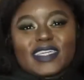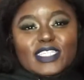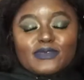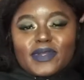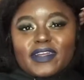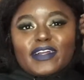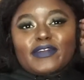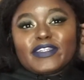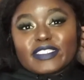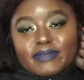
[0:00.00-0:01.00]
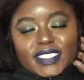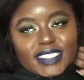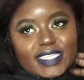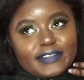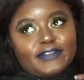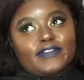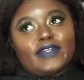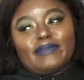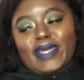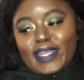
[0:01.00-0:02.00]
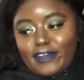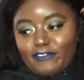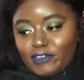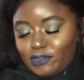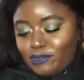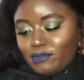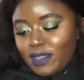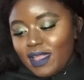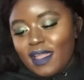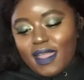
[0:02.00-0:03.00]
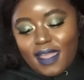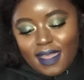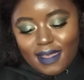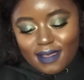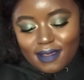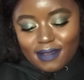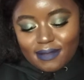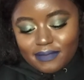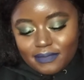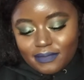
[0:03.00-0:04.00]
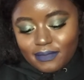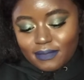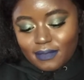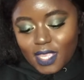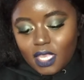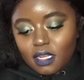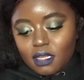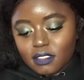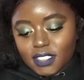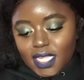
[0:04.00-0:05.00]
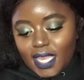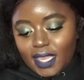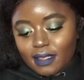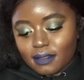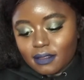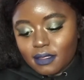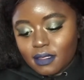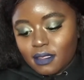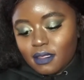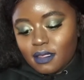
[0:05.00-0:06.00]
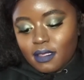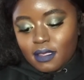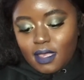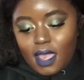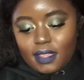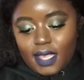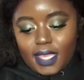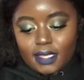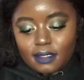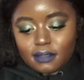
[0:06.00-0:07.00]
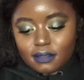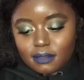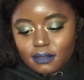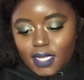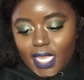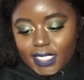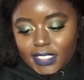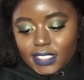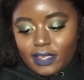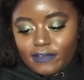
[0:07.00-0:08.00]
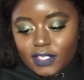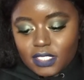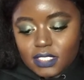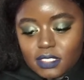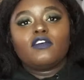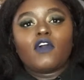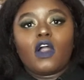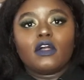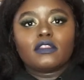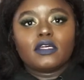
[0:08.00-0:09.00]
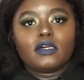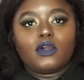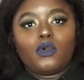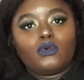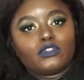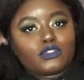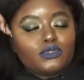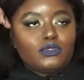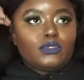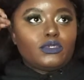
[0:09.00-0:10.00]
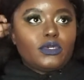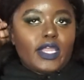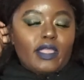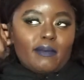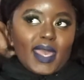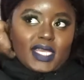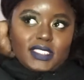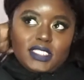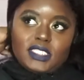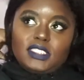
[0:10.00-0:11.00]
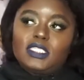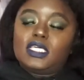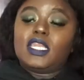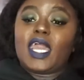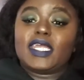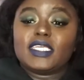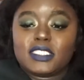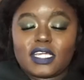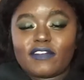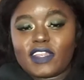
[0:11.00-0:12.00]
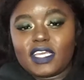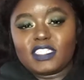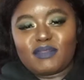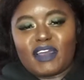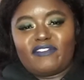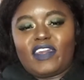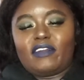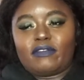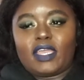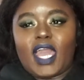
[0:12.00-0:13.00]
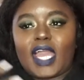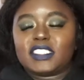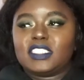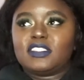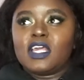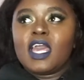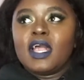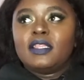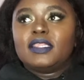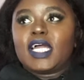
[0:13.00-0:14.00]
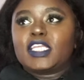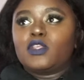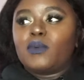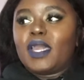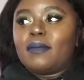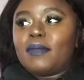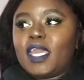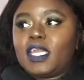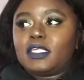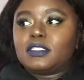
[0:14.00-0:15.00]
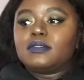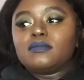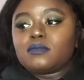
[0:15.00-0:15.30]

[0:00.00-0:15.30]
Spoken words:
these were a Christmas gift from my nephew. He knows that I like 97s. Of all the old school Air Maxes, the 97 is my favorite. I just like the way it makes